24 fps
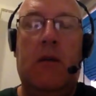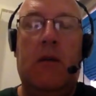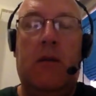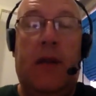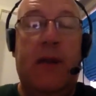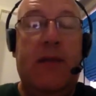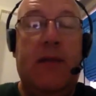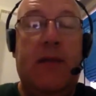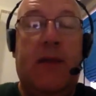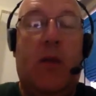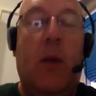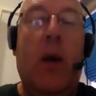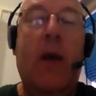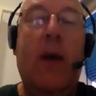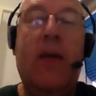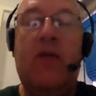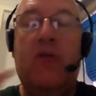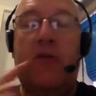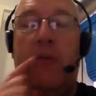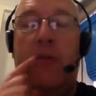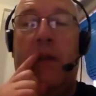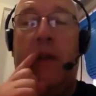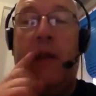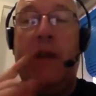That's a
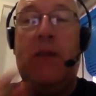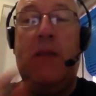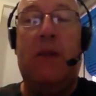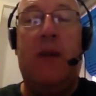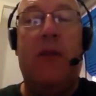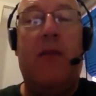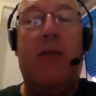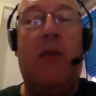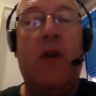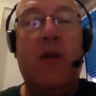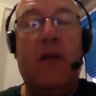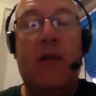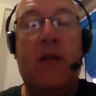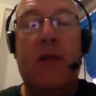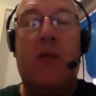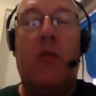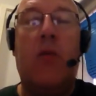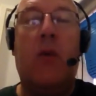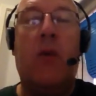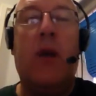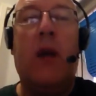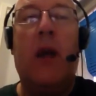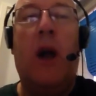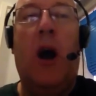question because my voice is
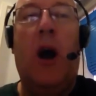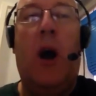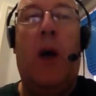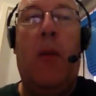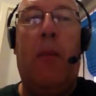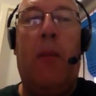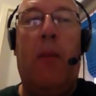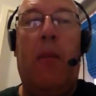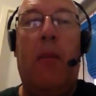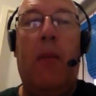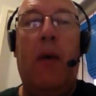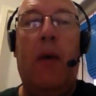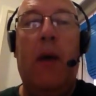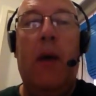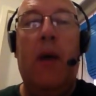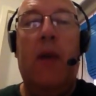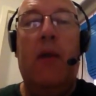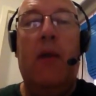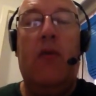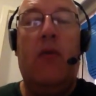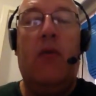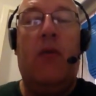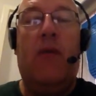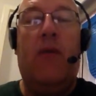going up.
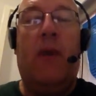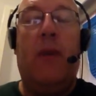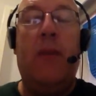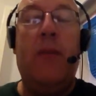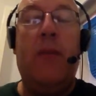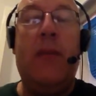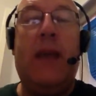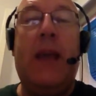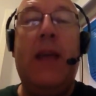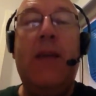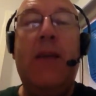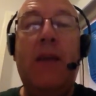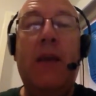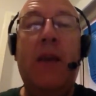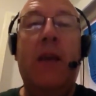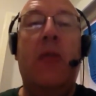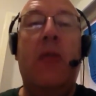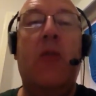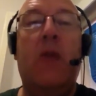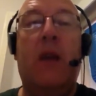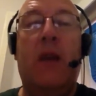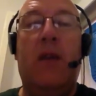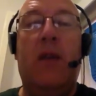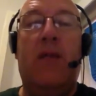So if I'm giving
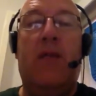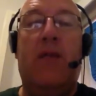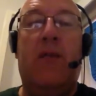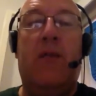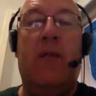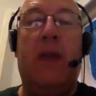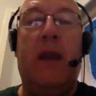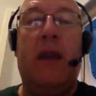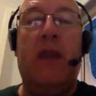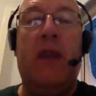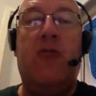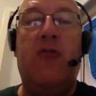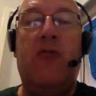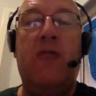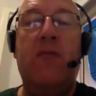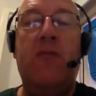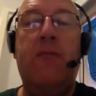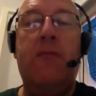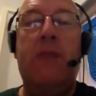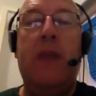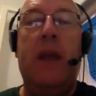you information,